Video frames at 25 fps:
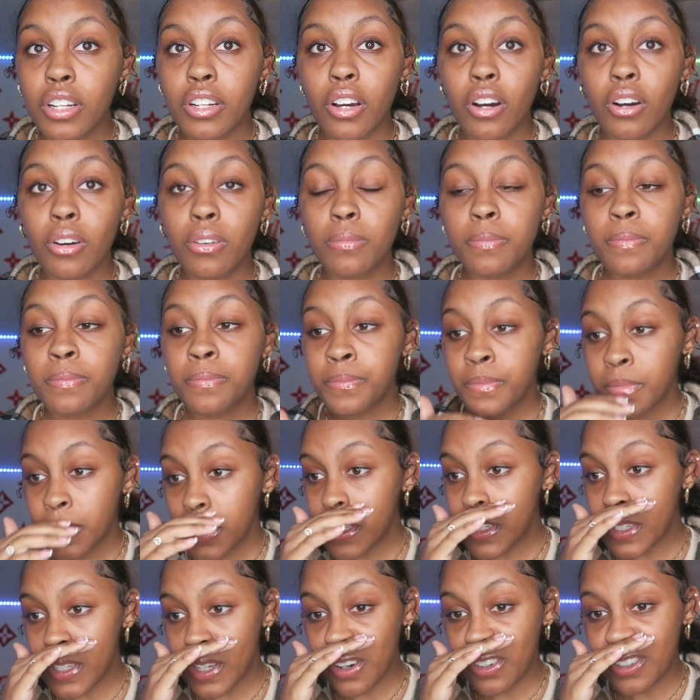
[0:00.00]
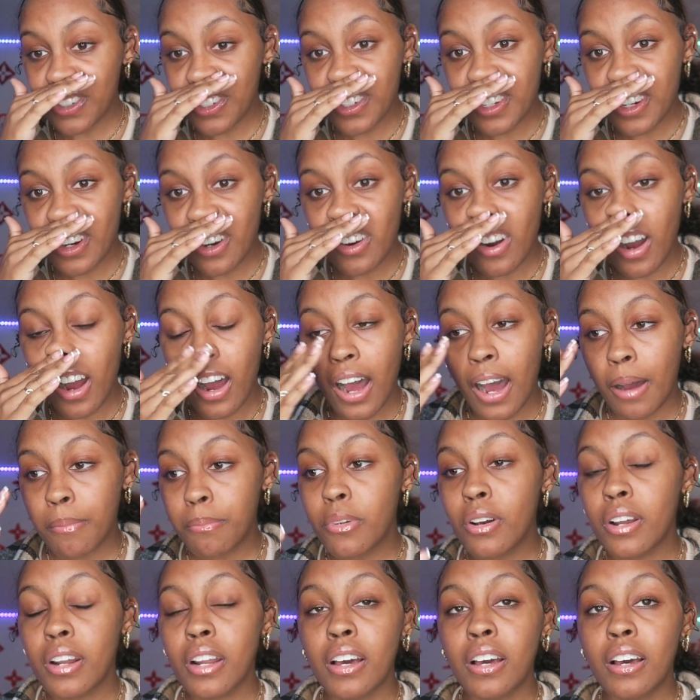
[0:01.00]
adult. So, you know,
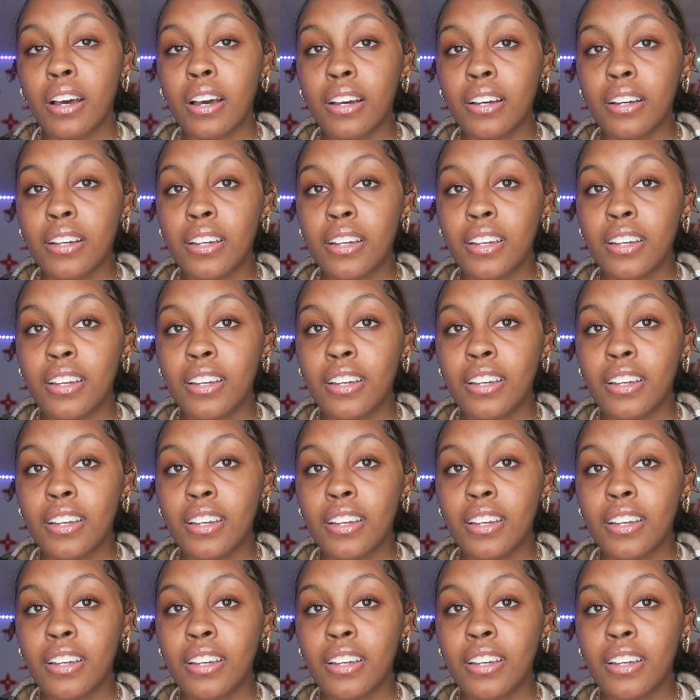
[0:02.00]
I'm gonna